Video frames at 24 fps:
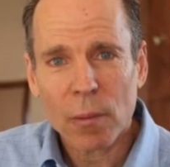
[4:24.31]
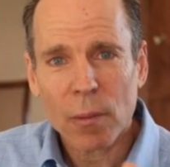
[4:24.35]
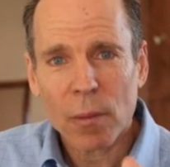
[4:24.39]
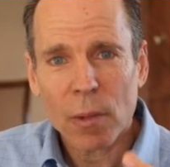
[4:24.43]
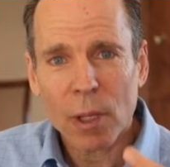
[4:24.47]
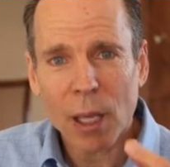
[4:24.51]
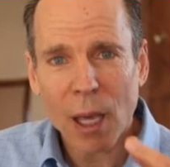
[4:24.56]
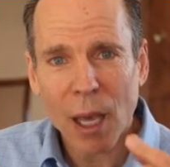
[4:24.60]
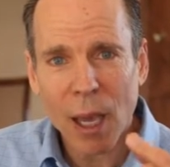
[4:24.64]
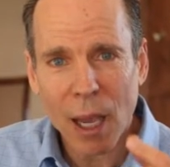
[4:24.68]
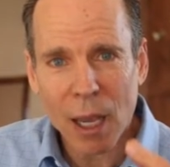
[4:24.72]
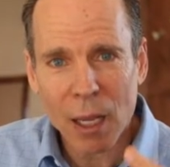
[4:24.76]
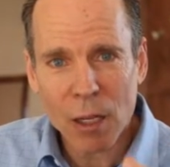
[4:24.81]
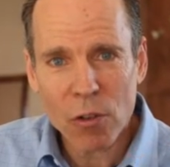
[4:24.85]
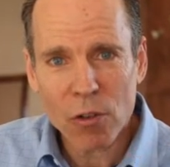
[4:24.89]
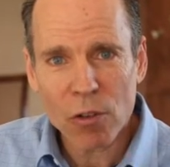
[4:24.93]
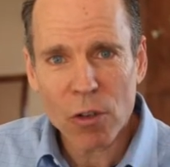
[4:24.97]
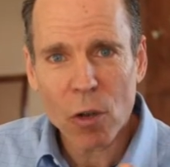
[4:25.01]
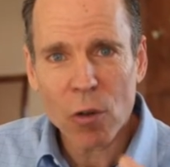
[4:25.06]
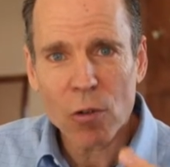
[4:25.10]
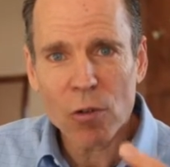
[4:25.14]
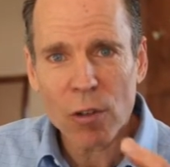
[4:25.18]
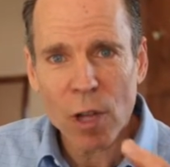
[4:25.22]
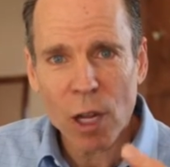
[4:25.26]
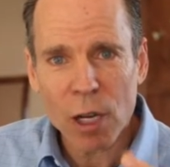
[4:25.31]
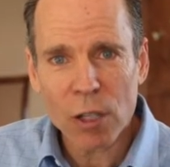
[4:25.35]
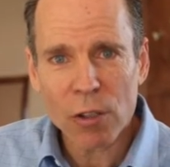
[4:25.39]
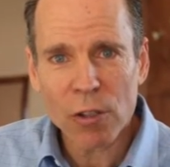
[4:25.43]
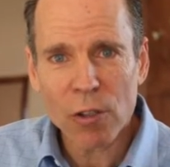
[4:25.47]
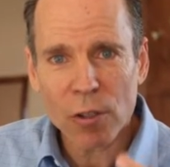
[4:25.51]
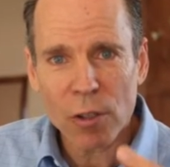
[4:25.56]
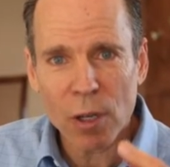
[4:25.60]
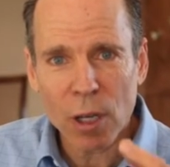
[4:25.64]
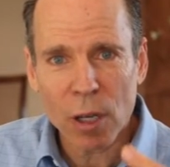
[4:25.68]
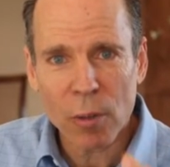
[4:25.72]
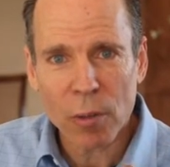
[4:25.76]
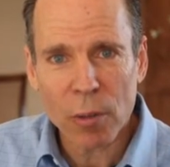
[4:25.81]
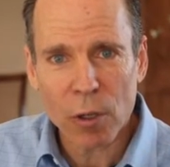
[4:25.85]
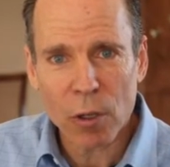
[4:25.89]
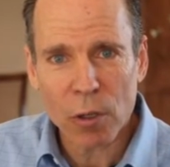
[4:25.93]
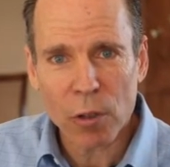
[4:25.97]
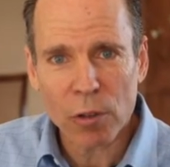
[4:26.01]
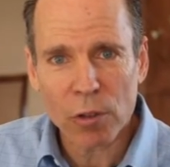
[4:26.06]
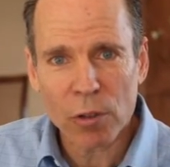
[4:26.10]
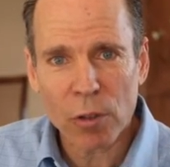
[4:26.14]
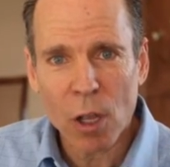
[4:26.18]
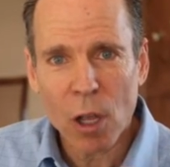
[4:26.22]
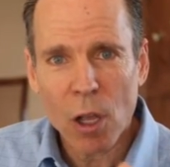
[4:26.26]
The angiogenesis
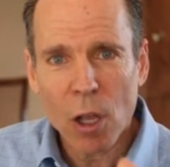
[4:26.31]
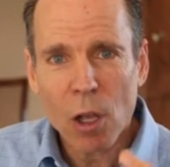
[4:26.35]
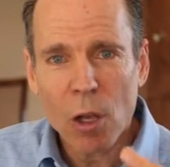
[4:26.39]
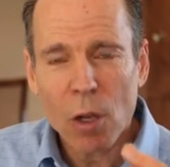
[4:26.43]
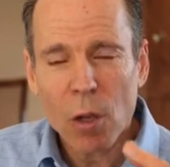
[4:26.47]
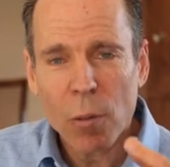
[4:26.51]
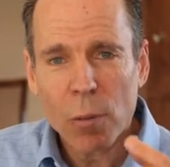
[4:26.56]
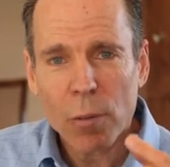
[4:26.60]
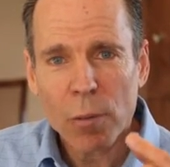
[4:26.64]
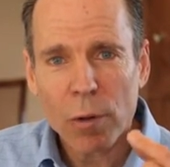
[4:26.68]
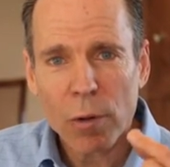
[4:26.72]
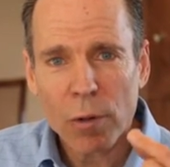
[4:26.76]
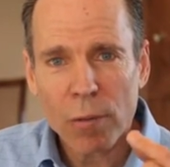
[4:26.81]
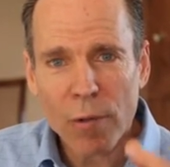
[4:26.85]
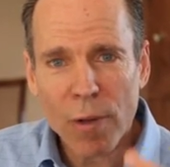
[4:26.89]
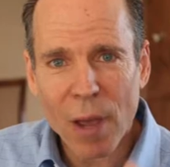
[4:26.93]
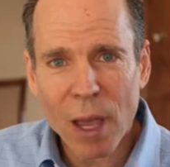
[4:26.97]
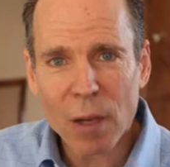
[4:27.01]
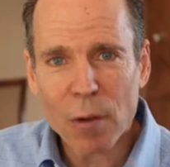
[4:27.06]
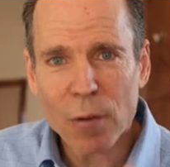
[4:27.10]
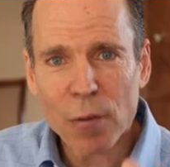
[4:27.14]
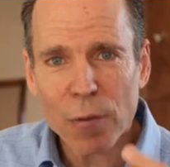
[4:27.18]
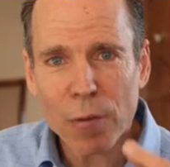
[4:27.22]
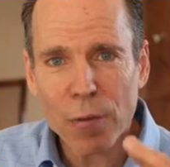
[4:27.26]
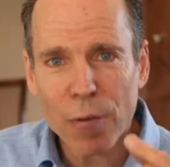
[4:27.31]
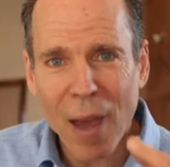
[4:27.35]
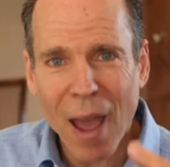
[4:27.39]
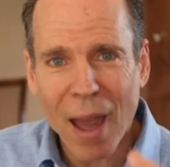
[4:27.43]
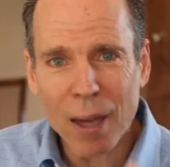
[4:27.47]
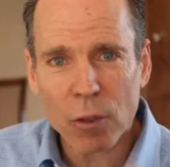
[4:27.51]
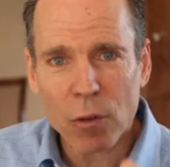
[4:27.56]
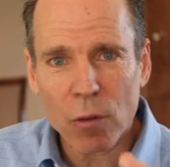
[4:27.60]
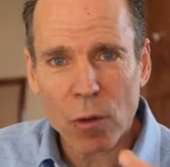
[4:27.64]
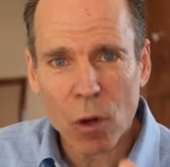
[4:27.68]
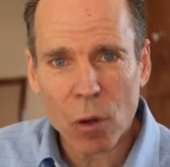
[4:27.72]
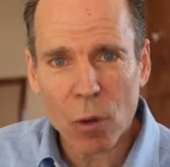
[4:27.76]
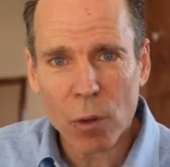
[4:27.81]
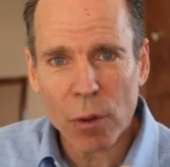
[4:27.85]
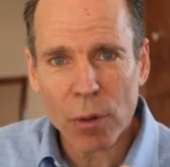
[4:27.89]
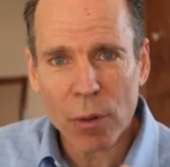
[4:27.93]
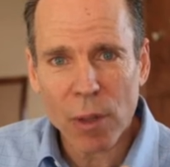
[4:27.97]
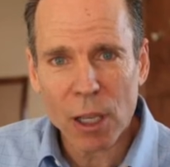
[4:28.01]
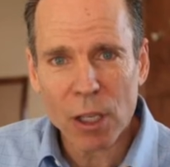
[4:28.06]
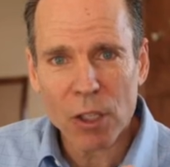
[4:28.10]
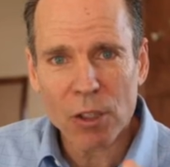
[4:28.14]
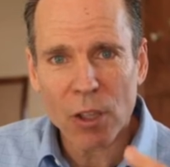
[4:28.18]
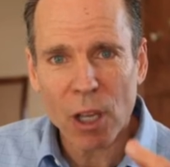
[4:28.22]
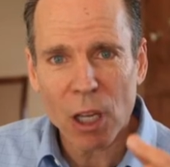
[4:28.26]
inhibitors prevent fat growth.
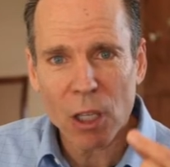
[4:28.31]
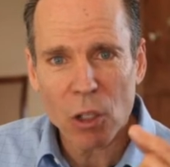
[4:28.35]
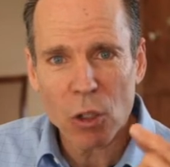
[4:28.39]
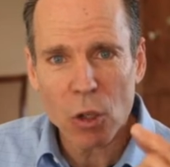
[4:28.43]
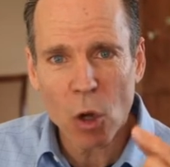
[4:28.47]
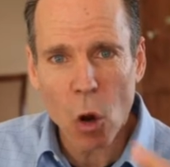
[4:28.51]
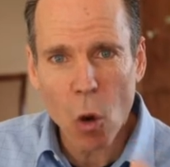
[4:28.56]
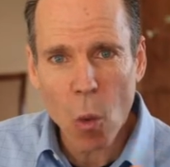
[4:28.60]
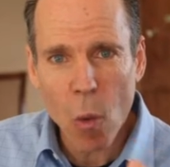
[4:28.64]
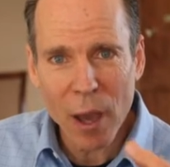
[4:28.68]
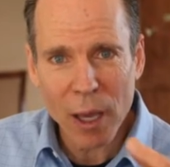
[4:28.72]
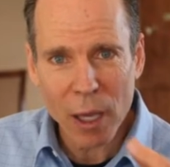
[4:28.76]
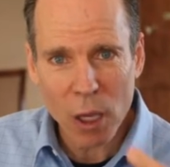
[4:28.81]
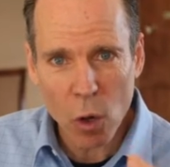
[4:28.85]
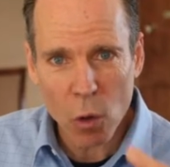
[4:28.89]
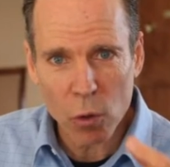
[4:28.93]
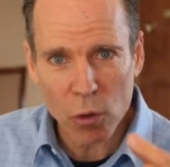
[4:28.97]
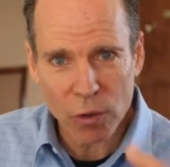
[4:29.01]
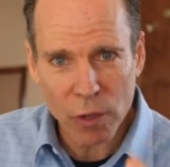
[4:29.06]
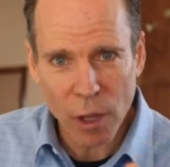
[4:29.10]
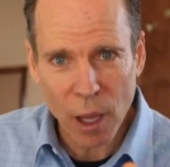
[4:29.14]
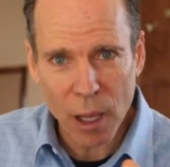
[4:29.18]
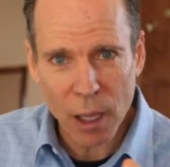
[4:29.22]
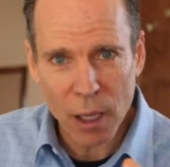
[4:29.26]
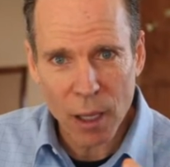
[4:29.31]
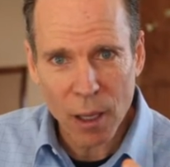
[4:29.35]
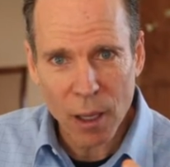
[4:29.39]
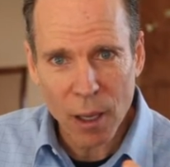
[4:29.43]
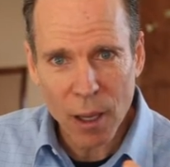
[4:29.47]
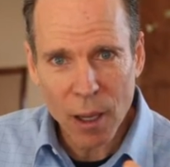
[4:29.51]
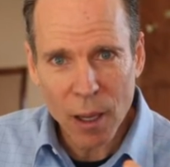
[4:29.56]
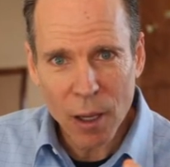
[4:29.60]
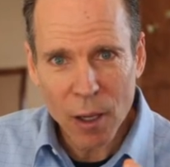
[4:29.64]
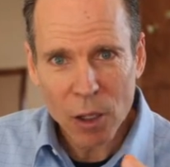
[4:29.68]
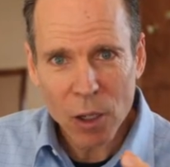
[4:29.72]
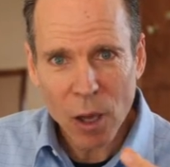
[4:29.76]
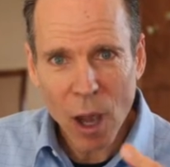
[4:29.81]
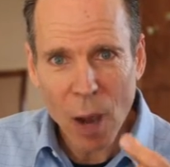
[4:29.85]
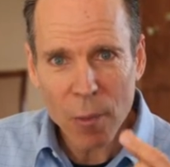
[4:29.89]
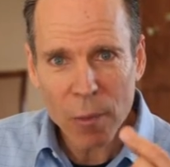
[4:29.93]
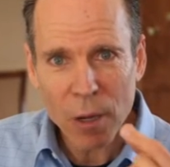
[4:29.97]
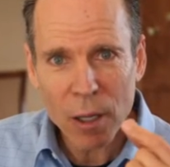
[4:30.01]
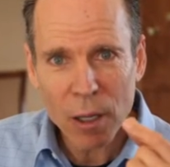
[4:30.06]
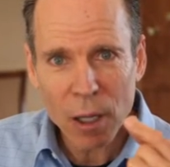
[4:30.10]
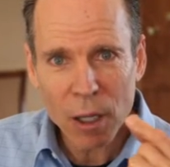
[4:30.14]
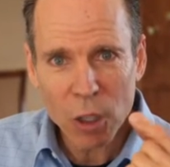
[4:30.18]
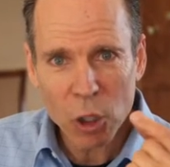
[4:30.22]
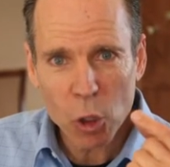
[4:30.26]
They say, no way, Jose, I'm
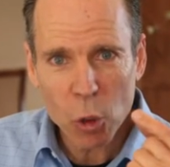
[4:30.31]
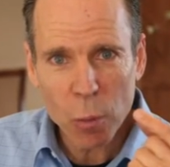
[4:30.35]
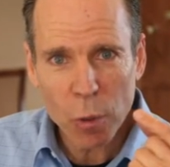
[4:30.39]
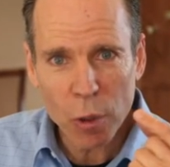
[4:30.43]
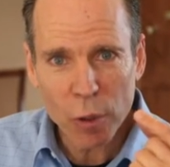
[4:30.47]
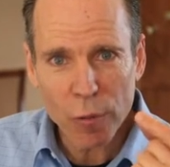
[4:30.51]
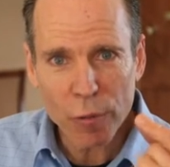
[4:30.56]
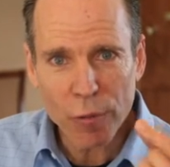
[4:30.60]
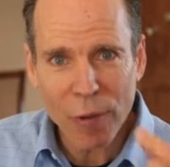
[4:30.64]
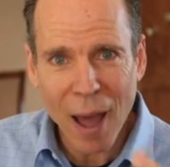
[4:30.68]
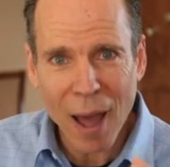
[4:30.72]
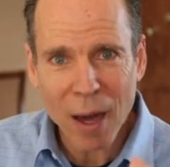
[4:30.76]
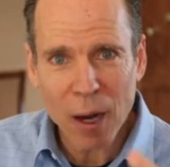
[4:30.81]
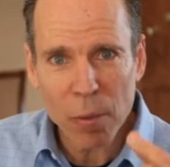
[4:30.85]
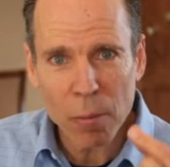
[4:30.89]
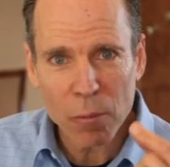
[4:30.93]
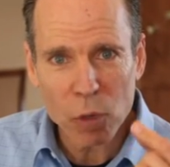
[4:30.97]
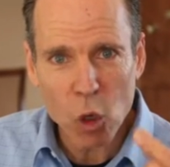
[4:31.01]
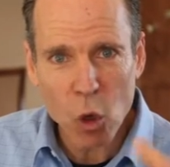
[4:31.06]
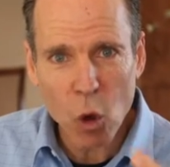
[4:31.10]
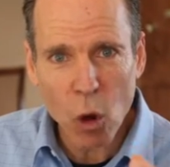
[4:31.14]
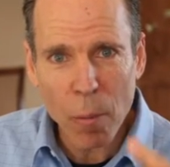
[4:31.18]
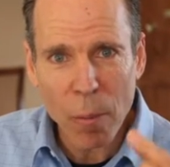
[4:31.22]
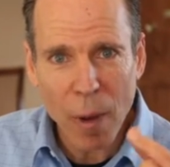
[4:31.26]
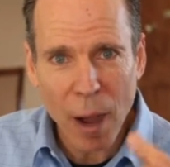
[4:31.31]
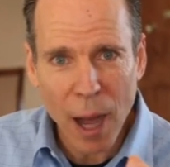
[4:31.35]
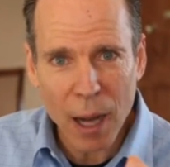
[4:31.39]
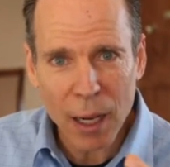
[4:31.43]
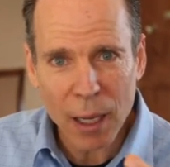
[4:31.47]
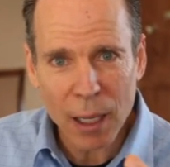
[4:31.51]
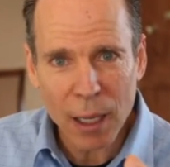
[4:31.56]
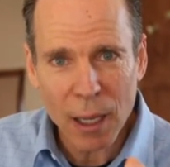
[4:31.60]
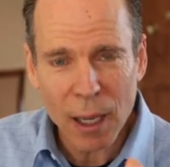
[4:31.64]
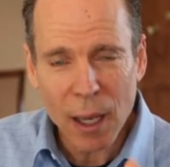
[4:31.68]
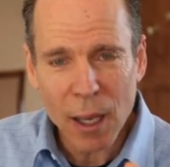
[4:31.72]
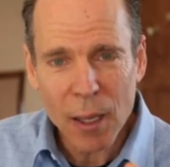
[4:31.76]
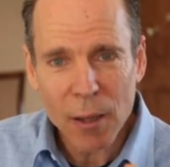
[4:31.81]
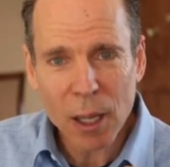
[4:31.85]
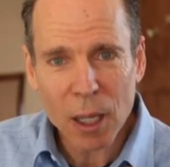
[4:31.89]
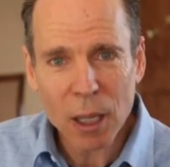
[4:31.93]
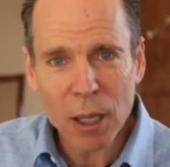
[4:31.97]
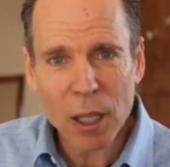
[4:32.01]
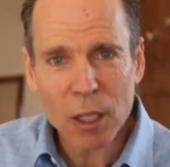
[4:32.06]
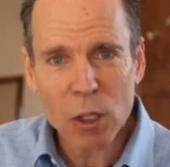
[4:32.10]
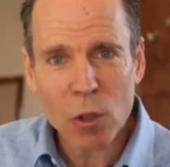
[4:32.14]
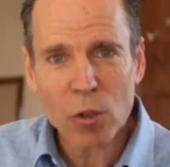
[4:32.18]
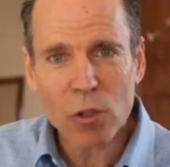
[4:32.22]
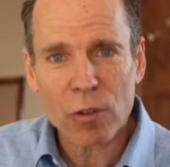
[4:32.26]
not letting you put fat on your body. They
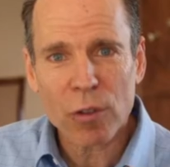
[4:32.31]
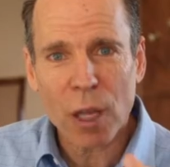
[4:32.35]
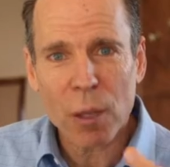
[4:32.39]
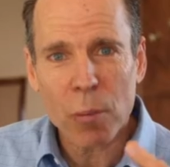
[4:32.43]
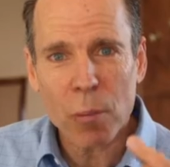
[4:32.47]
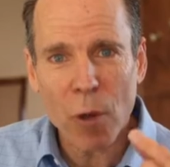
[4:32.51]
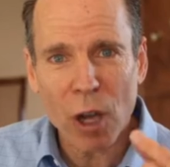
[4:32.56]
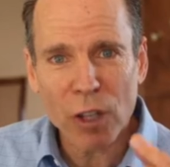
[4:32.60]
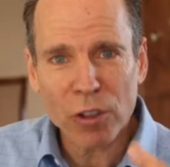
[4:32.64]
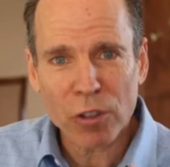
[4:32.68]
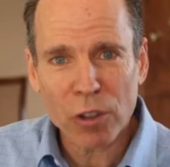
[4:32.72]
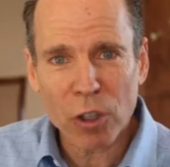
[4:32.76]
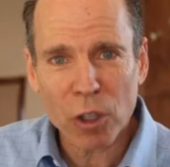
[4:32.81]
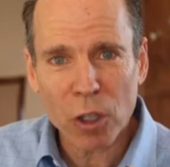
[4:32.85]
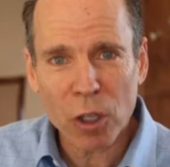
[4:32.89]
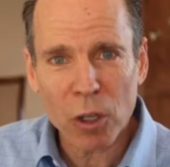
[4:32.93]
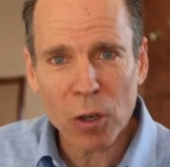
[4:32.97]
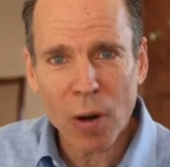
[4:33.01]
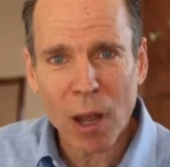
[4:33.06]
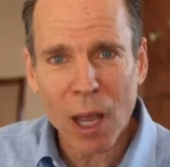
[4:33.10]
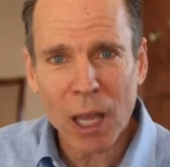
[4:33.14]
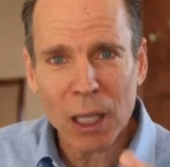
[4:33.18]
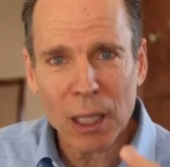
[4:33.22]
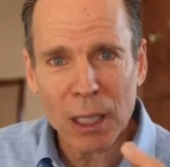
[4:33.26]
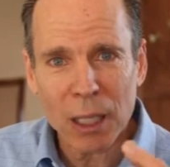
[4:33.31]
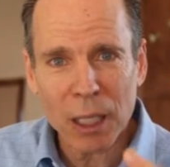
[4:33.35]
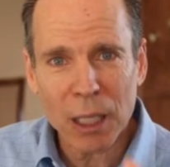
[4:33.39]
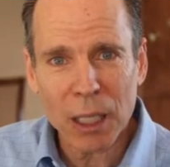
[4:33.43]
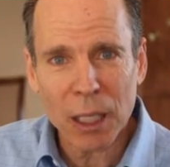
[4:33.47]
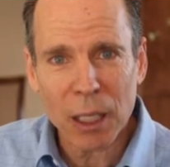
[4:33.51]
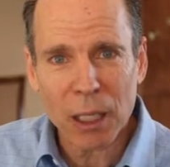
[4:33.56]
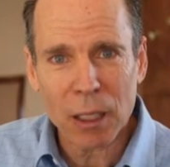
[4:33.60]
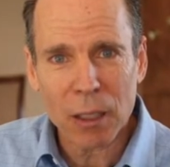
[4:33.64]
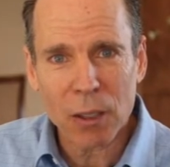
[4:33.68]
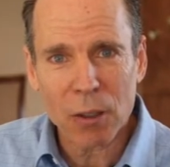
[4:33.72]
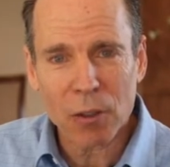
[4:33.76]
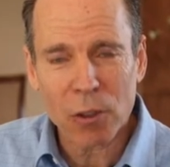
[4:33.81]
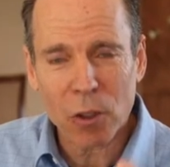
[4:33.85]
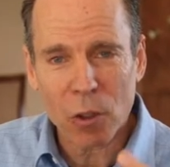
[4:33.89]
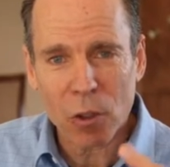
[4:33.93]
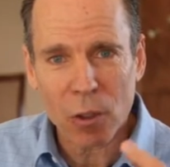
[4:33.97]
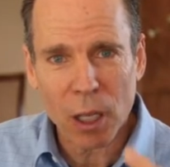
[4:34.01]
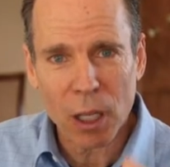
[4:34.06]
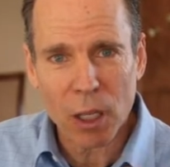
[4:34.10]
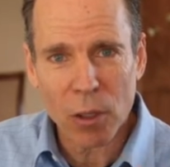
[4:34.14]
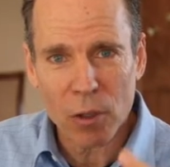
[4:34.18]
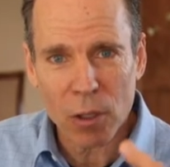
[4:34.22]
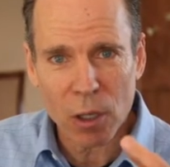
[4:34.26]
let you stay muscular and lean into your
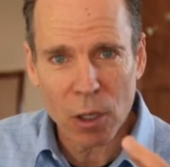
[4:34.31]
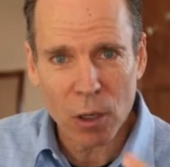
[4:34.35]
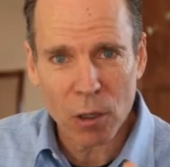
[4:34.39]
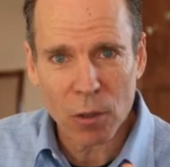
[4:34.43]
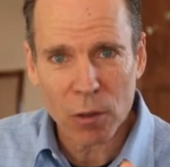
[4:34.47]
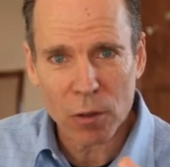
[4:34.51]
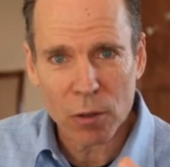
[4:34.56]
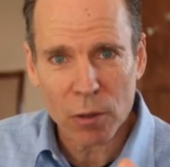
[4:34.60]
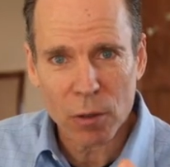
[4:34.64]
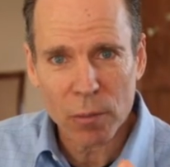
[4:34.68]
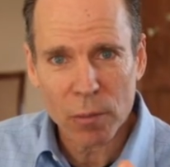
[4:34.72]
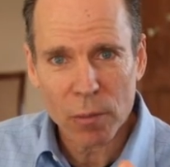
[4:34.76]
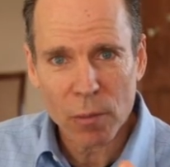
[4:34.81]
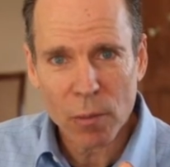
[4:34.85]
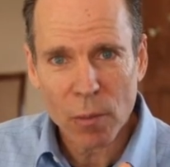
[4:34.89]
later years.